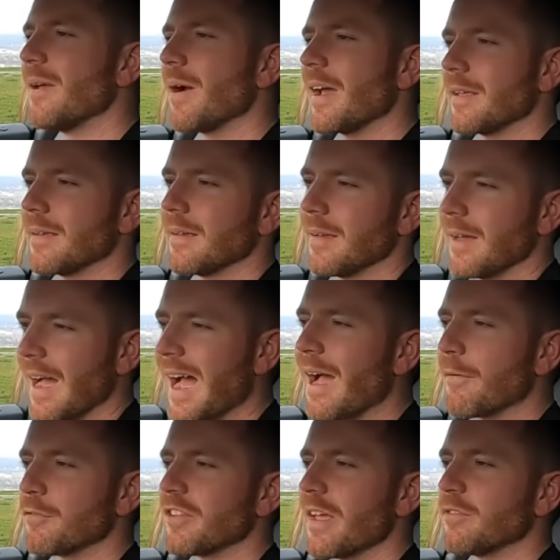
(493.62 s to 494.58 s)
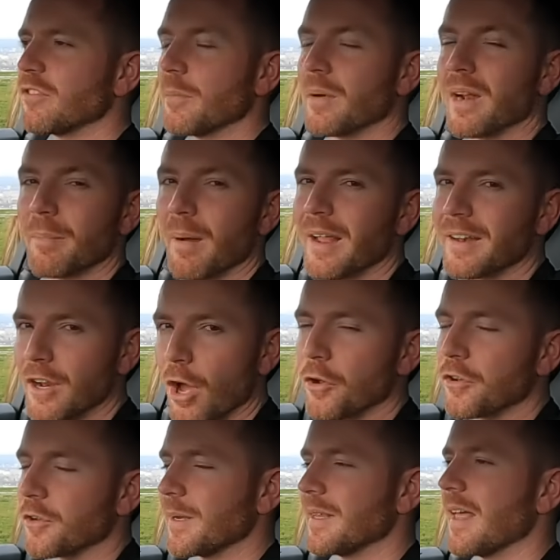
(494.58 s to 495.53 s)
Anyway, I have saved some money by
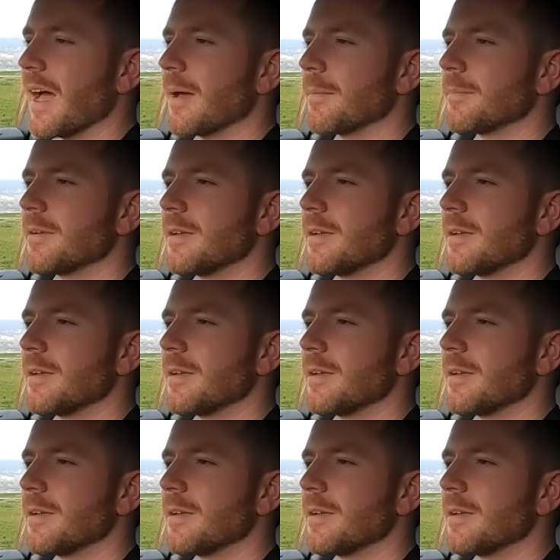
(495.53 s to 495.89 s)
not doing that.